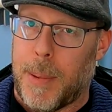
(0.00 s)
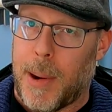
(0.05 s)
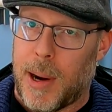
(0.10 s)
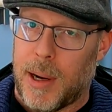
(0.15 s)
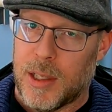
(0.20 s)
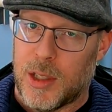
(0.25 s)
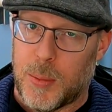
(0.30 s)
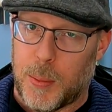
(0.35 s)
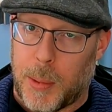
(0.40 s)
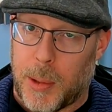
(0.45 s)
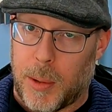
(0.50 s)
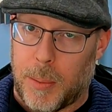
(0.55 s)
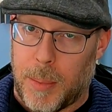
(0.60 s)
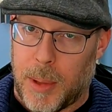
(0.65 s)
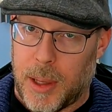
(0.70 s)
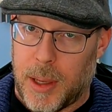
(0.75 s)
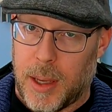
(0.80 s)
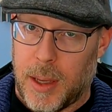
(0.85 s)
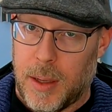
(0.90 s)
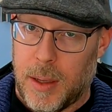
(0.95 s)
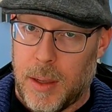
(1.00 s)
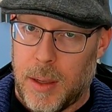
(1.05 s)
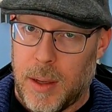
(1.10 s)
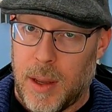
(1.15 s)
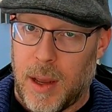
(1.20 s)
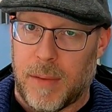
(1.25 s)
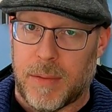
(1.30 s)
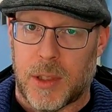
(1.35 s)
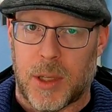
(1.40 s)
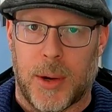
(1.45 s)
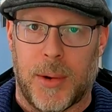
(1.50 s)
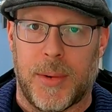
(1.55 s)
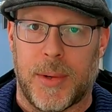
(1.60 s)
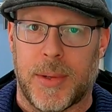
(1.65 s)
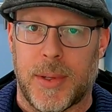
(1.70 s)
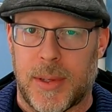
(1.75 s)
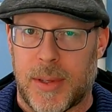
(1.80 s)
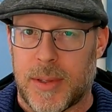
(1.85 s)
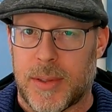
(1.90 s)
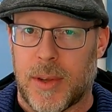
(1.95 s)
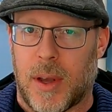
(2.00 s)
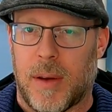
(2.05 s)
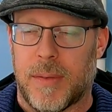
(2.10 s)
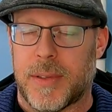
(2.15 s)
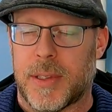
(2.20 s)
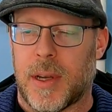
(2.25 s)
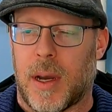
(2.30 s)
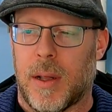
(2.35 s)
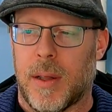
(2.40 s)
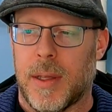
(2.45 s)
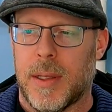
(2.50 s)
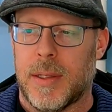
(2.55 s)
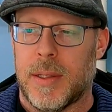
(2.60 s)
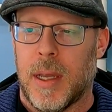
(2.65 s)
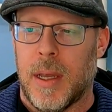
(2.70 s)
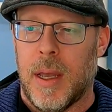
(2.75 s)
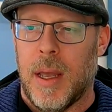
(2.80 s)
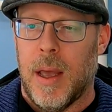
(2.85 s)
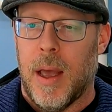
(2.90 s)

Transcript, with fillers: parts per million of total dissolved solids,